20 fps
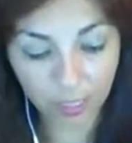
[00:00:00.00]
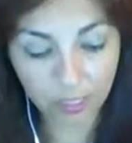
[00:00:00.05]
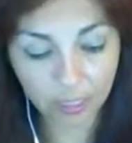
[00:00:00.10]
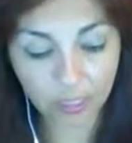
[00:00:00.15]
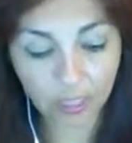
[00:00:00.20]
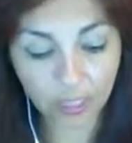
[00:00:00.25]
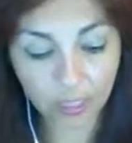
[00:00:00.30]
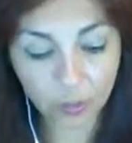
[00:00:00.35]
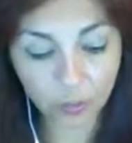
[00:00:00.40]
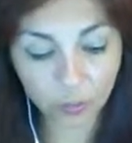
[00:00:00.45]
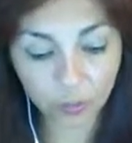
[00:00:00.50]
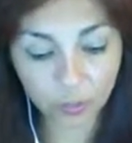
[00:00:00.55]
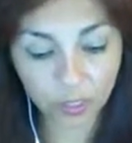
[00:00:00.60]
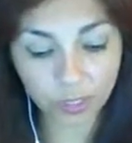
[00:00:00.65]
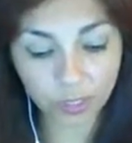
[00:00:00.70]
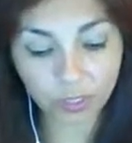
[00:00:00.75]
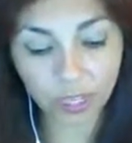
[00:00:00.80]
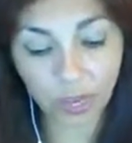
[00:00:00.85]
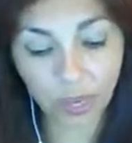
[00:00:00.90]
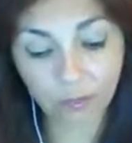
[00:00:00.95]
these
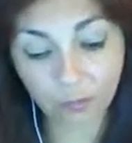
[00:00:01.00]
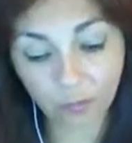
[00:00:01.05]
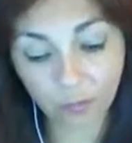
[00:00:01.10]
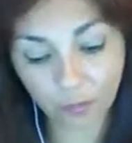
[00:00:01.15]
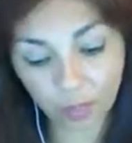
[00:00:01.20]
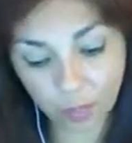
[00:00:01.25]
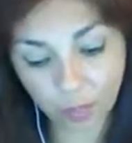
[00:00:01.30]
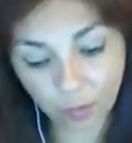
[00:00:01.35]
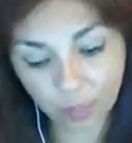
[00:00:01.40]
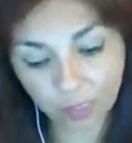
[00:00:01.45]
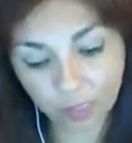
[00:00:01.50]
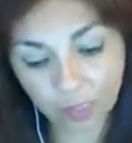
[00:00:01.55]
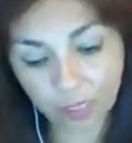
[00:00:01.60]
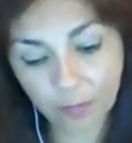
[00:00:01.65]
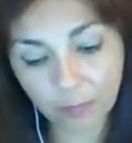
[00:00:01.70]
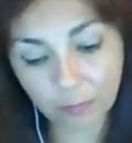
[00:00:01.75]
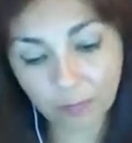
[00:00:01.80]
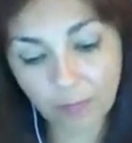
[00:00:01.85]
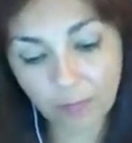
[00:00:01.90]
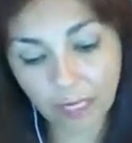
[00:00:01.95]
words have
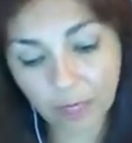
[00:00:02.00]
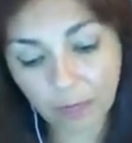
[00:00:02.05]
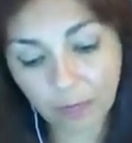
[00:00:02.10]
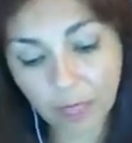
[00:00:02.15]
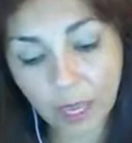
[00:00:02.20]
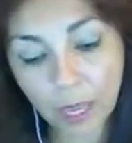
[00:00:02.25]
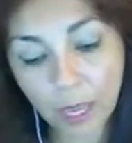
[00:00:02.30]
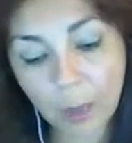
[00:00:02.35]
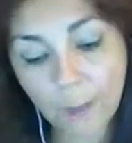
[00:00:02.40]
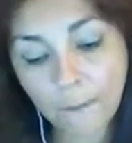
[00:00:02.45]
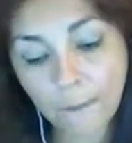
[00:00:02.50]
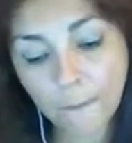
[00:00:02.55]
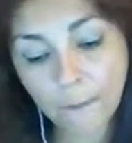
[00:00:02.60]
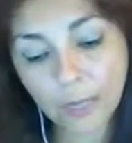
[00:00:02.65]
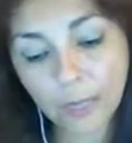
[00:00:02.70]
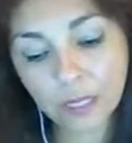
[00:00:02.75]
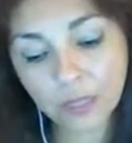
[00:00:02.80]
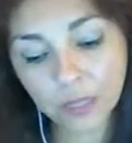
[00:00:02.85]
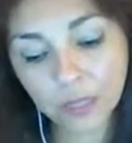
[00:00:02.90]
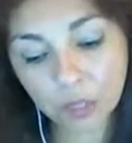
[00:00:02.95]
frequently been
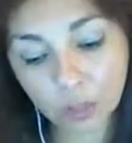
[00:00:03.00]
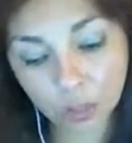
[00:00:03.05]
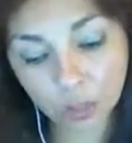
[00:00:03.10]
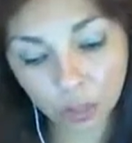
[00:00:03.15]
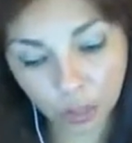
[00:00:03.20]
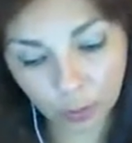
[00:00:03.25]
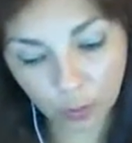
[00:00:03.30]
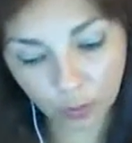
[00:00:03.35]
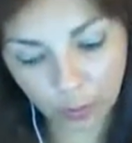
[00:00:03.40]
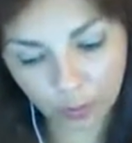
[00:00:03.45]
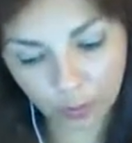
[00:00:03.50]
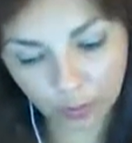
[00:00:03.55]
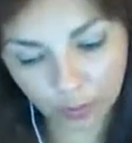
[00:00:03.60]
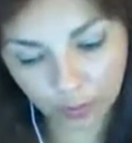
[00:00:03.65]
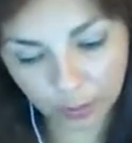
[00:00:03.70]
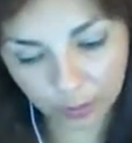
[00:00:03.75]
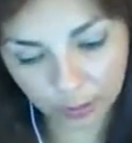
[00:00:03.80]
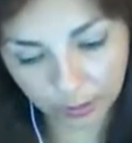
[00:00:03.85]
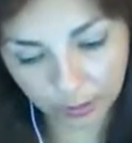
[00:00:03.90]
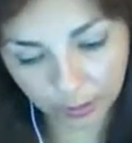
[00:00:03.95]

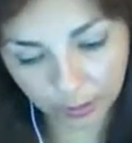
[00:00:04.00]
misinterpreted,